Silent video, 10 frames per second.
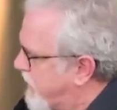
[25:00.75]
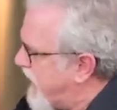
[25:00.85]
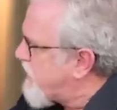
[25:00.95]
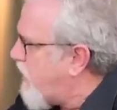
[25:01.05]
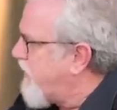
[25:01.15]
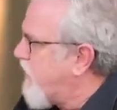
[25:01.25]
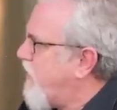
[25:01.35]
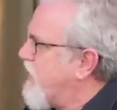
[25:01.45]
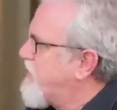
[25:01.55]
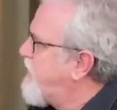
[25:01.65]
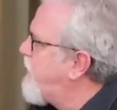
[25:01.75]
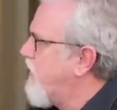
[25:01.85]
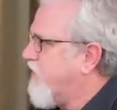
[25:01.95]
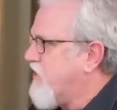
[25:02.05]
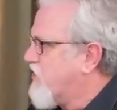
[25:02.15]
That's why the Quran is full
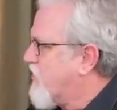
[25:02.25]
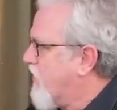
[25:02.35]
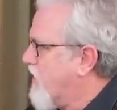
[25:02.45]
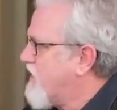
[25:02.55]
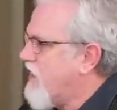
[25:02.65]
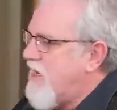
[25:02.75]
of these stories.